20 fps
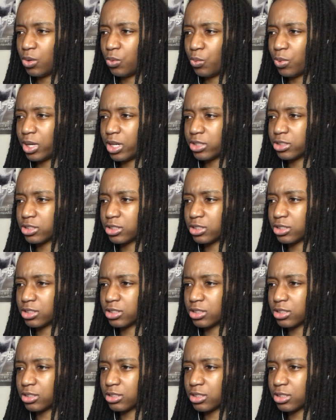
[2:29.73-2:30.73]
we
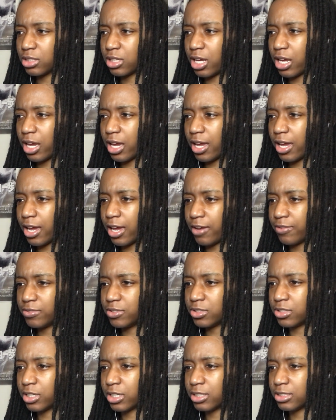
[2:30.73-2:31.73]
just have
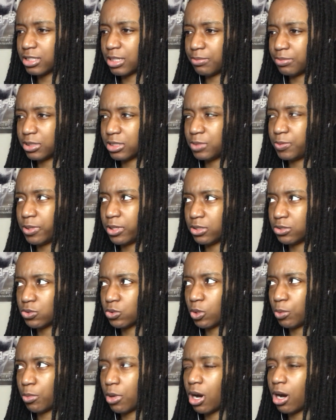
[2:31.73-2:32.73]
to accept his parents
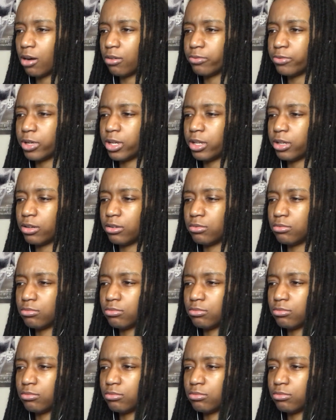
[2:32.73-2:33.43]
sold him off and